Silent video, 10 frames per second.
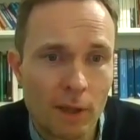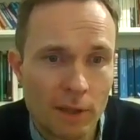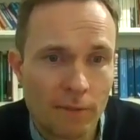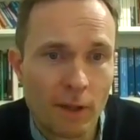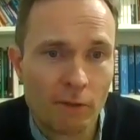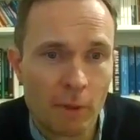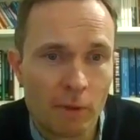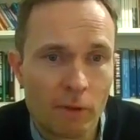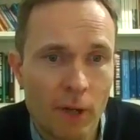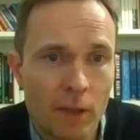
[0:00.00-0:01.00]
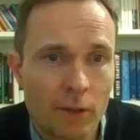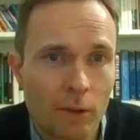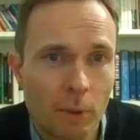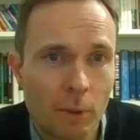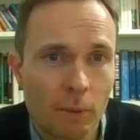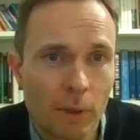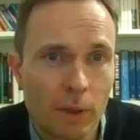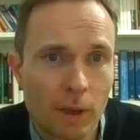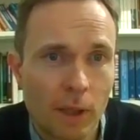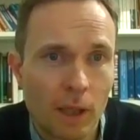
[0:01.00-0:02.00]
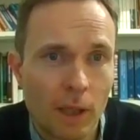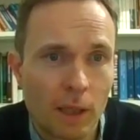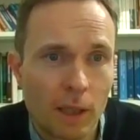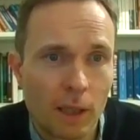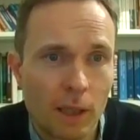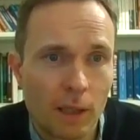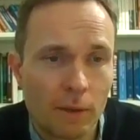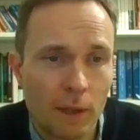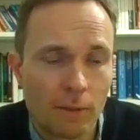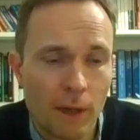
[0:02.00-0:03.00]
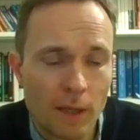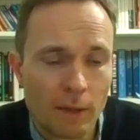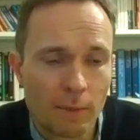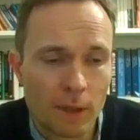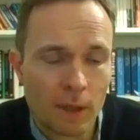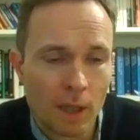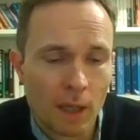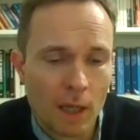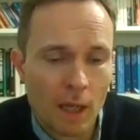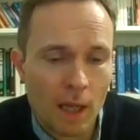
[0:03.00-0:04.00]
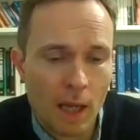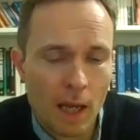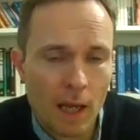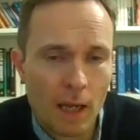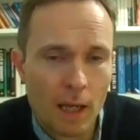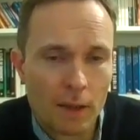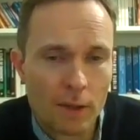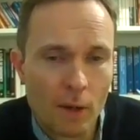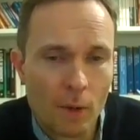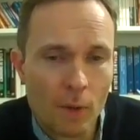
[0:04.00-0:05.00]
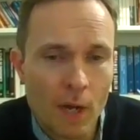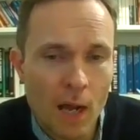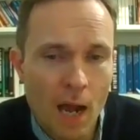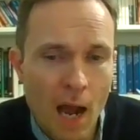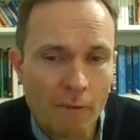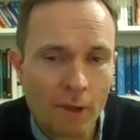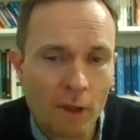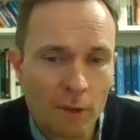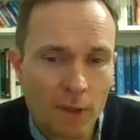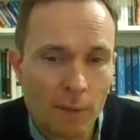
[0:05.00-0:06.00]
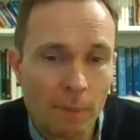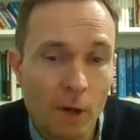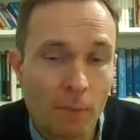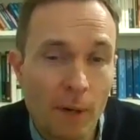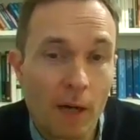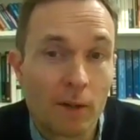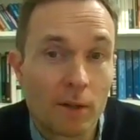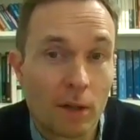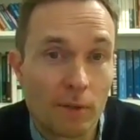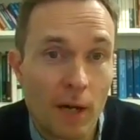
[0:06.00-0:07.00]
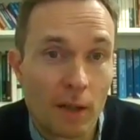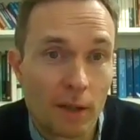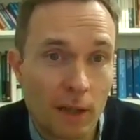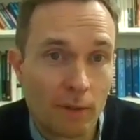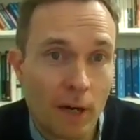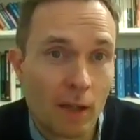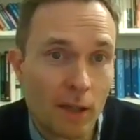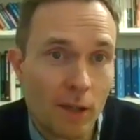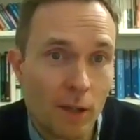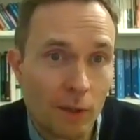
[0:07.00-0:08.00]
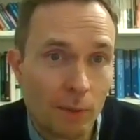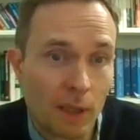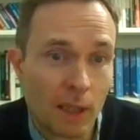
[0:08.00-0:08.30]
is effectively being created through public investment. So having those CPO powers they're rarely used, but